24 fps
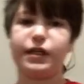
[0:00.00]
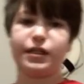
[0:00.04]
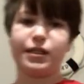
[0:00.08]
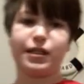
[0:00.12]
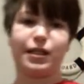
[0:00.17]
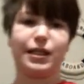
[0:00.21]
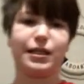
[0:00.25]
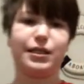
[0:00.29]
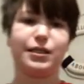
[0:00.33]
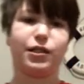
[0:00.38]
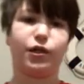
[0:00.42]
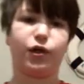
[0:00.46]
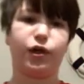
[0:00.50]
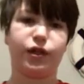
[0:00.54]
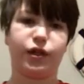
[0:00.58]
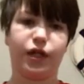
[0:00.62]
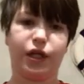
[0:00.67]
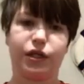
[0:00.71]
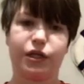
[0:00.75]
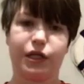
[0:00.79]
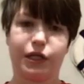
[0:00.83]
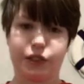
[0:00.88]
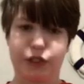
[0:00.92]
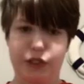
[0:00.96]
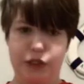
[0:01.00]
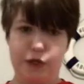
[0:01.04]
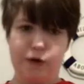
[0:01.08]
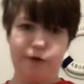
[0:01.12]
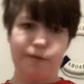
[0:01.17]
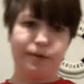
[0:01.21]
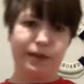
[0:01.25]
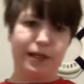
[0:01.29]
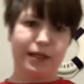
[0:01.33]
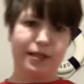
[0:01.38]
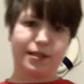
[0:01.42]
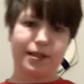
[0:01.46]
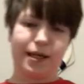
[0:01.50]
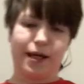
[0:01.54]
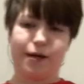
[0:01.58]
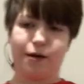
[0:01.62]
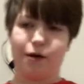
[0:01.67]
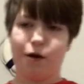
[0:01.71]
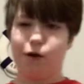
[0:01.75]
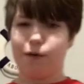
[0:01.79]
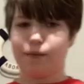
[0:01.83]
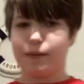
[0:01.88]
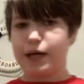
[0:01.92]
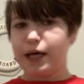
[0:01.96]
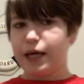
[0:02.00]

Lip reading: considering that there's no place like home,